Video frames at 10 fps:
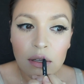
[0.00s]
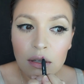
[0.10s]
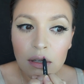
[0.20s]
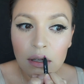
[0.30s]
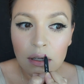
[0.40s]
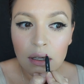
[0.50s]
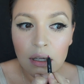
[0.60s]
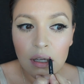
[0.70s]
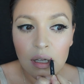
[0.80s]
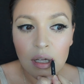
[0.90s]
just going to
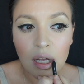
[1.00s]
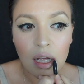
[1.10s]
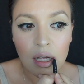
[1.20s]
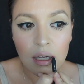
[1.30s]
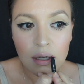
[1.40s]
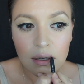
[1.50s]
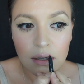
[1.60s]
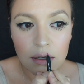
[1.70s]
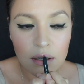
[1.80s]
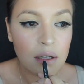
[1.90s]
lightly line
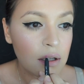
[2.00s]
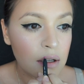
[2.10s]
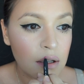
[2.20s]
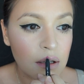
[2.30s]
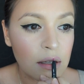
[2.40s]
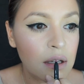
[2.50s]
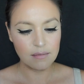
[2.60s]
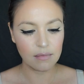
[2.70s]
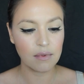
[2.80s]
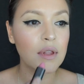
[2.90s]
my lips.
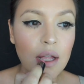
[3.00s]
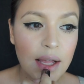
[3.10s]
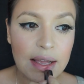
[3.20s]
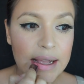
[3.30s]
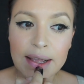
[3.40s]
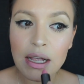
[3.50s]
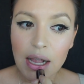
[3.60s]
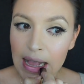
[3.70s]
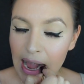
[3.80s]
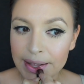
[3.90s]
And then I'm
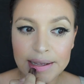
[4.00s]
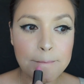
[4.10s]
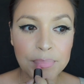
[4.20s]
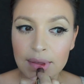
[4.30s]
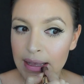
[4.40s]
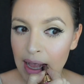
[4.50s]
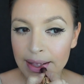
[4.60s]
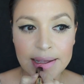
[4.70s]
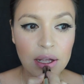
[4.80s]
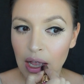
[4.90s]
going to
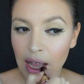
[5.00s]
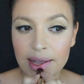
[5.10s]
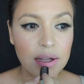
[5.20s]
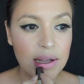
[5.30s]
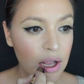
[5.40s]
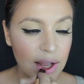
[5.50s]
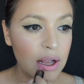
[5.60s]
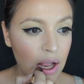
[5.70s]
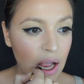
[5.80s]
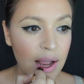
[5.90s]
add the
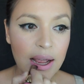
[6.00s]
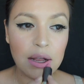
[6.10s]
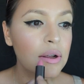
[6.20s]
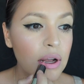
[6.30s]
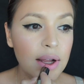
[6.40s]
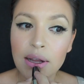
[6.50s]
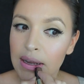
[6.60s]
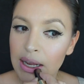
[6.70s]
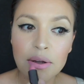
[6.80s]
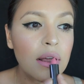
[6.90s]
Heartless
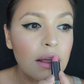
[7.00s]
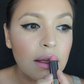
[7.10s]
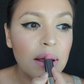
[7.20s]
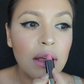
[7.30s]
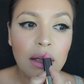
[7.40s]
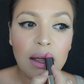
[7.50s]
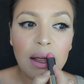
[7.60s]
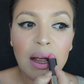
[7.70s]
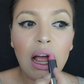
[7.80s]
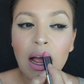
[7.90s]
Comfort Matte
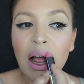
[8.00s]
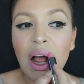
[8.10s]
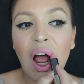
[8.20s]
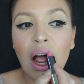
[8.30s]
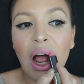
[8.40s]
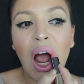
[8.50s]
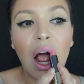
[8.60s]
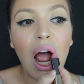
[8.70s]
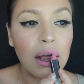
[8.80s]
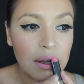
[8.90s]
by Urban
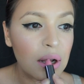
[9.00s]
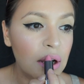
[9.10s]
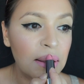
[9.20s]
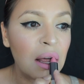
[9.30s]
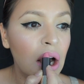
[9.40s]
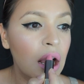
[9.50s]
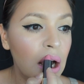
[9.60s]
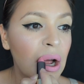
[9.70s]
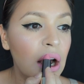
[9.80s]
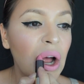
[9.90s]
Decay.
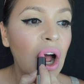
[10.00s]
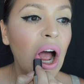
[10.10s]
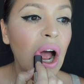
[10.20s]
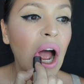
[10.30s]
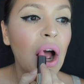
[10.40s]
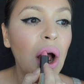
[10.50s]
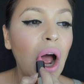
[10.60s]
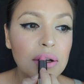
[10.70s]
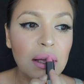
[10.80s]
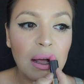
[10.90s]
With matte
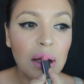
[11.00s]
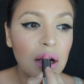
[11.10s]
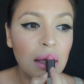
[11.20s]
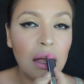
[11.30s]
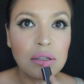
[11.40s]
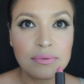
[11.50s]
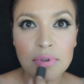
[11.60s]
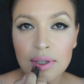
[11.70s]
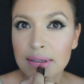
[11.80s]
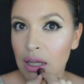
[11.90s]
lipsticks,
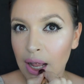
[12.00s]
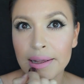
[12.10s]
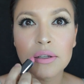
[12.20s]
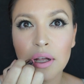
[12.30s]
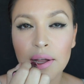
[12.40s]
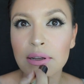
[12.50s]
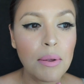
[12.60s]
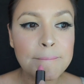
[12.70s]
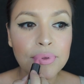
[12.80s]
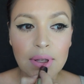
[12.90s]
whether it's
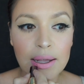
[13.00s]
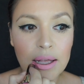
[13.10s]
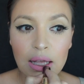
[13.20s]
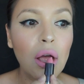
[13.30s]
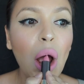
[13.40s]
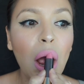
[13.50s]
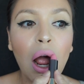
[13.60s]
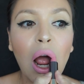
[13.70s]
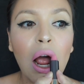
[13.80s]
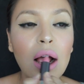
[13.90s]
liquid or like a